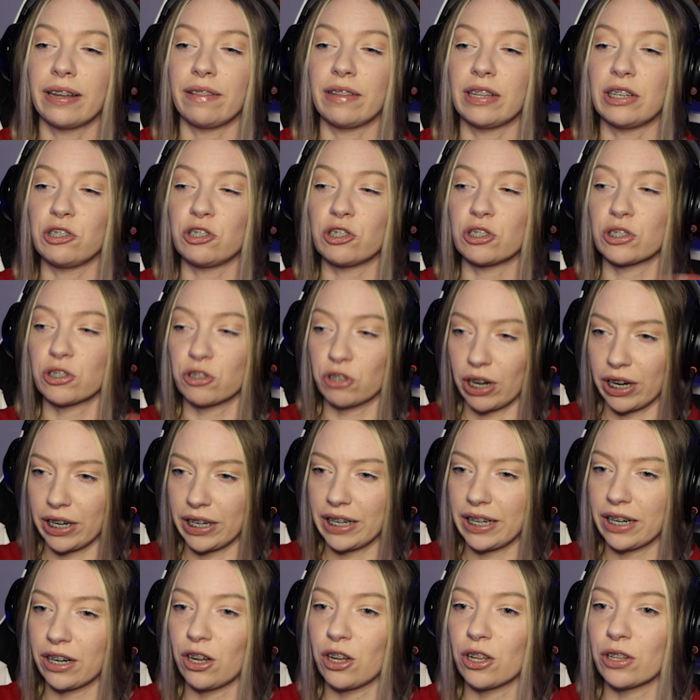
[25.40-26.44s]
and then just trying
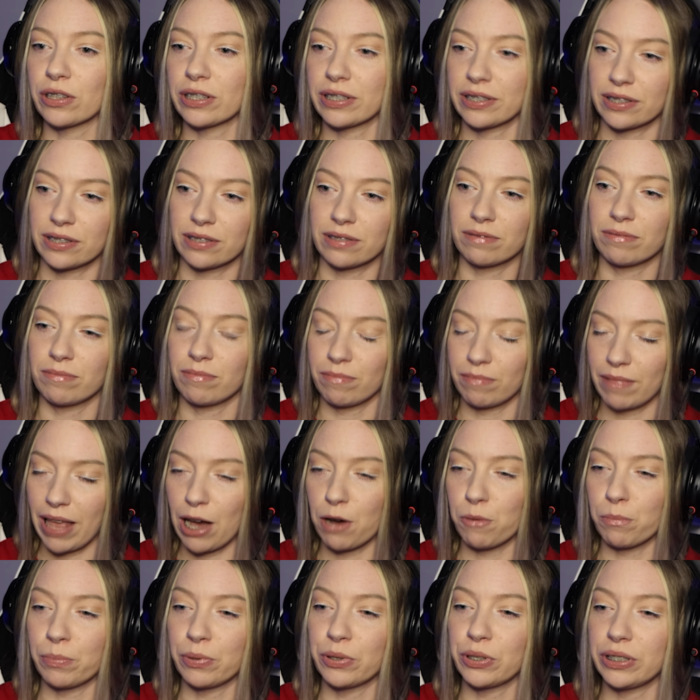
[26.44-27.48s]
to get all this
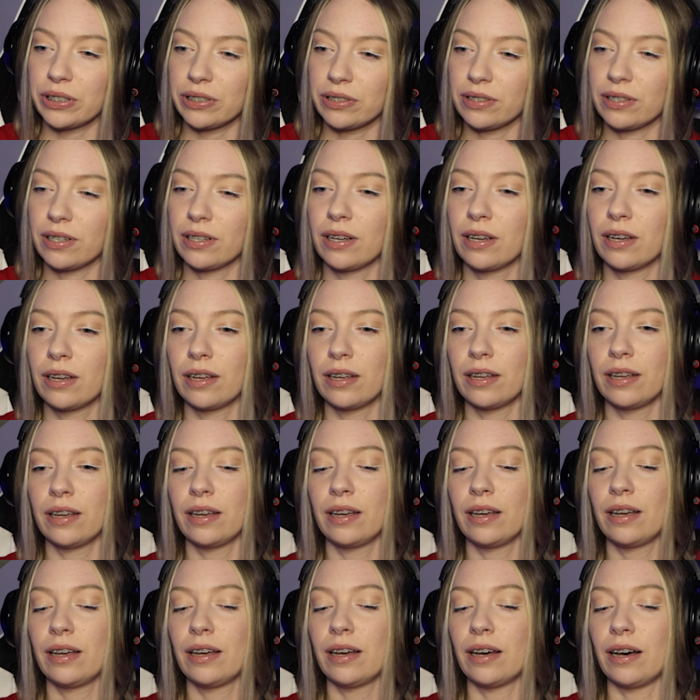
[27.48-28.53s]
output
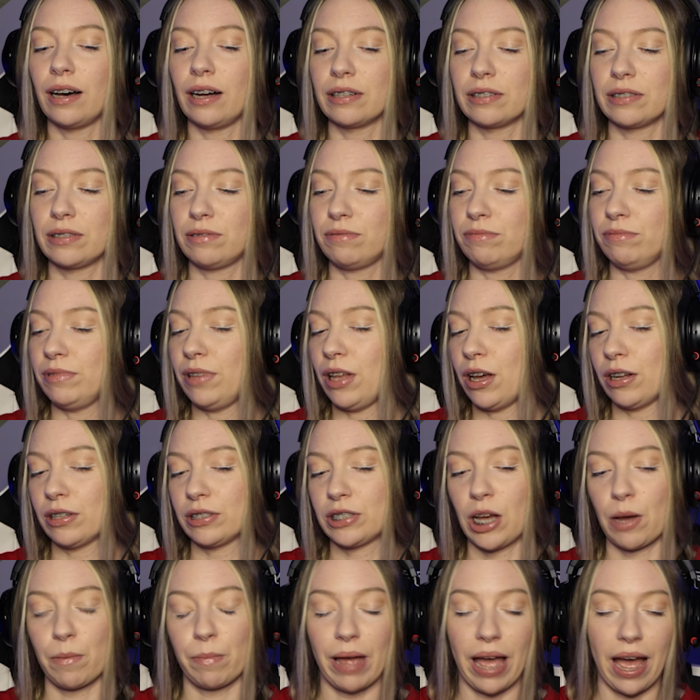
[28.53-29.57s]
on on
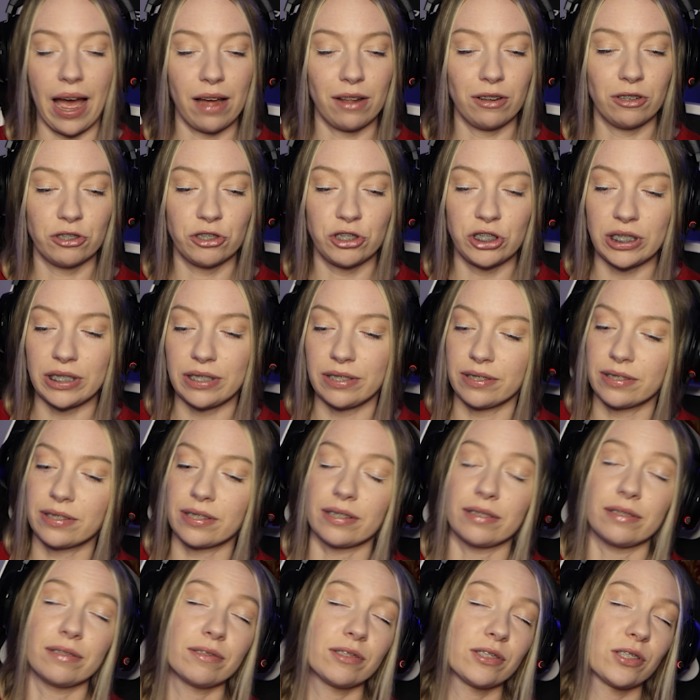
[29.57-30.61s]
top of allergies
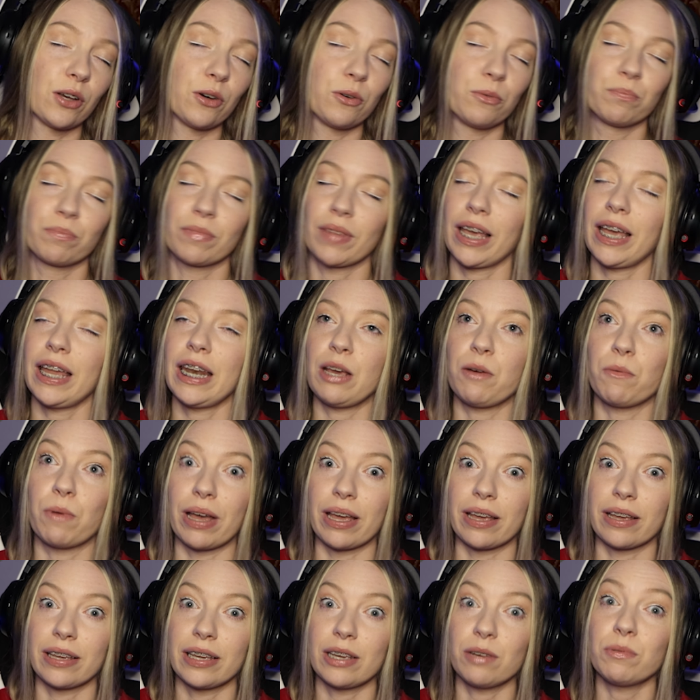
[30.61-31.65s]
and so
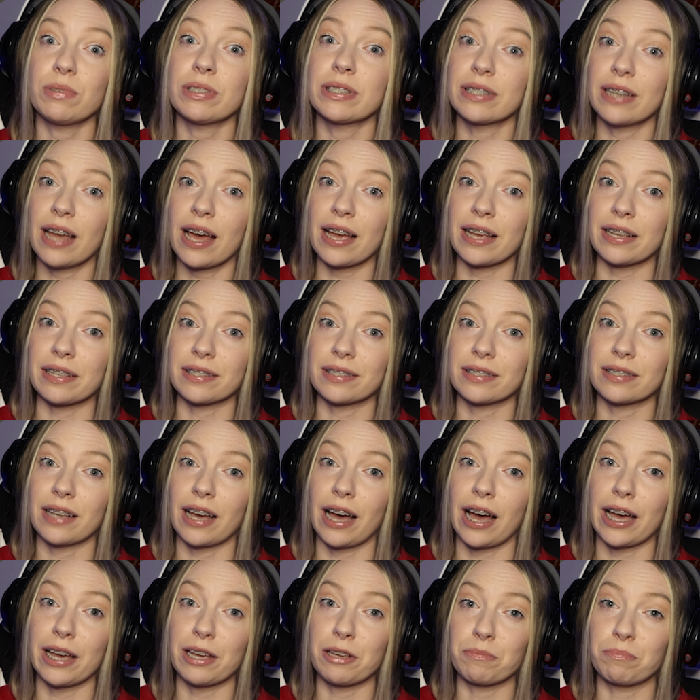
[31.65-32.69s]
anyway, it was nice.
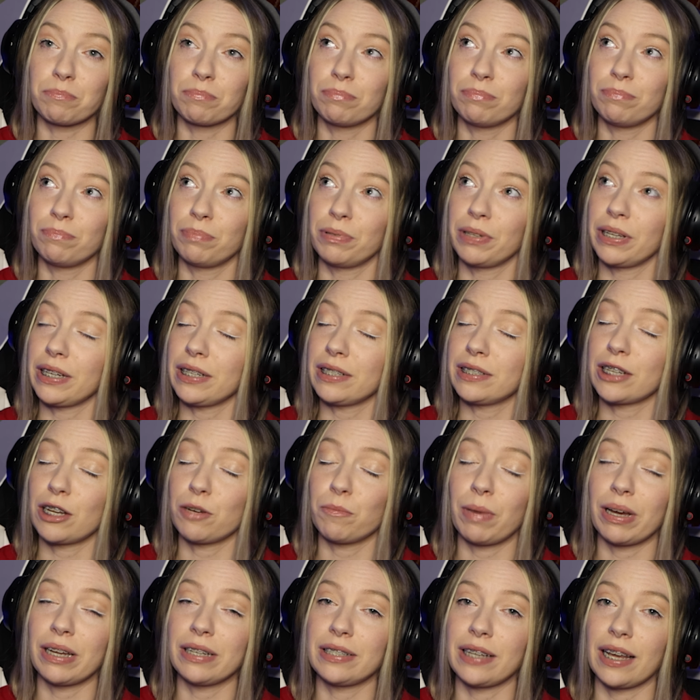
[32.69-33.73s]
I played
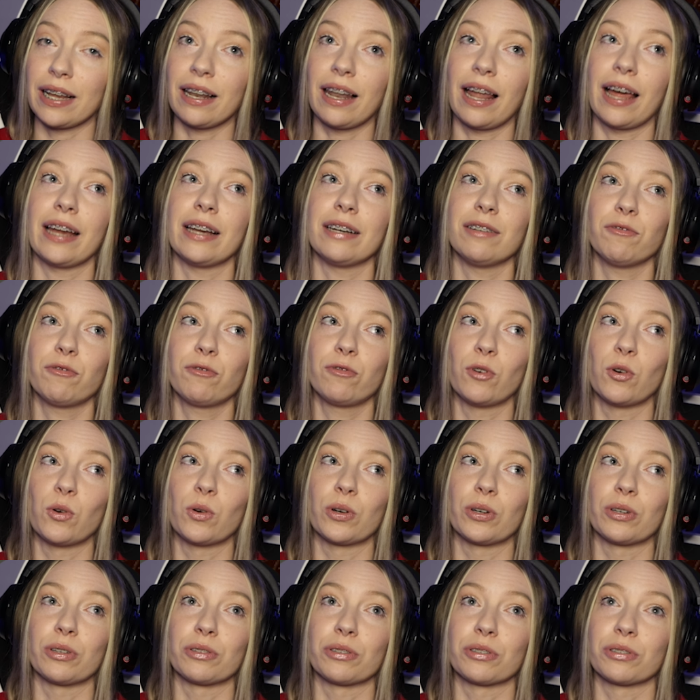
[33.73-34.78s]
Dead by Daylight
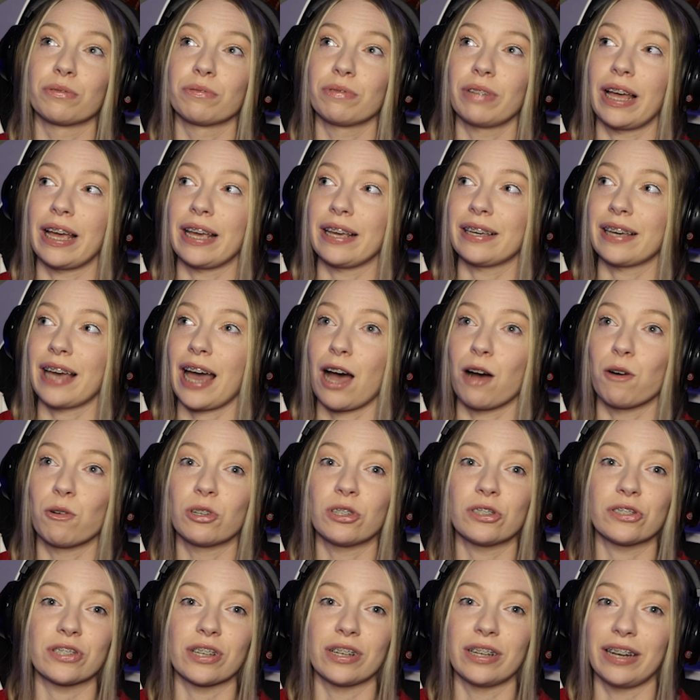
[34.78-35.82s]
for like
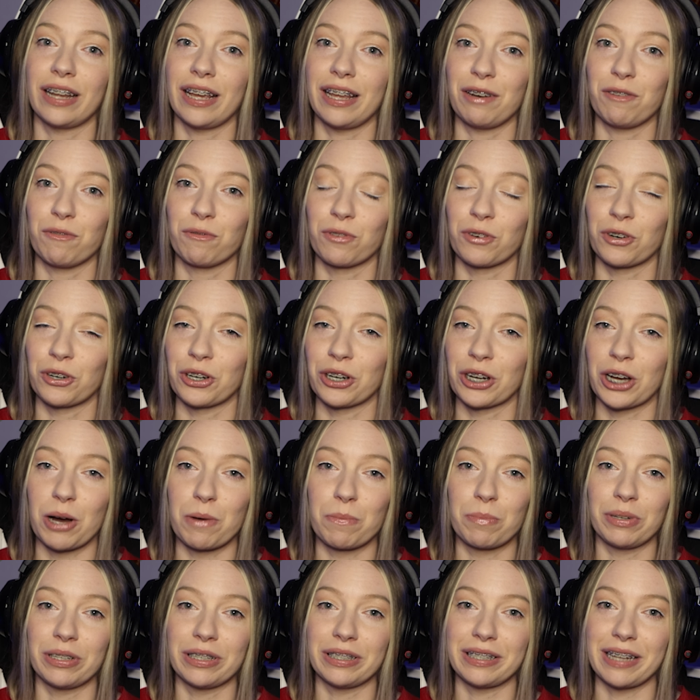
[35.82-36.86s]
hours on end for a
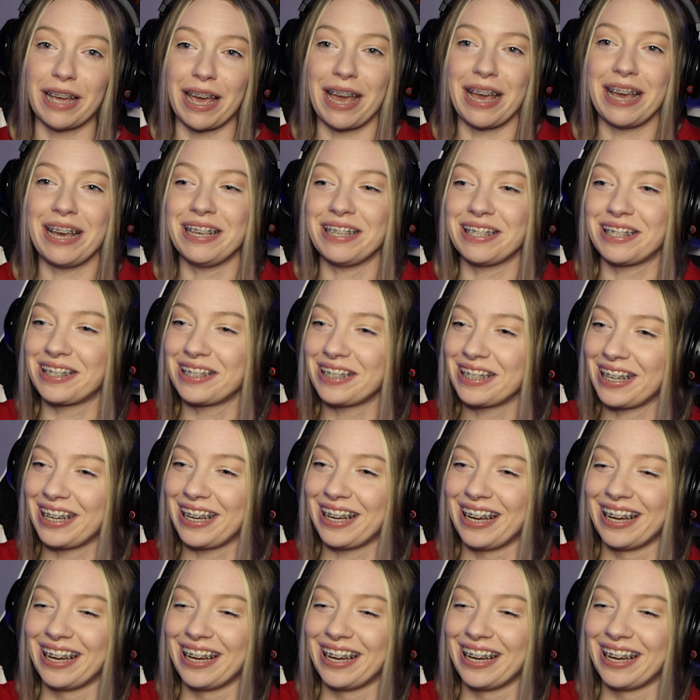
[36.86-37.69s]
couple of days.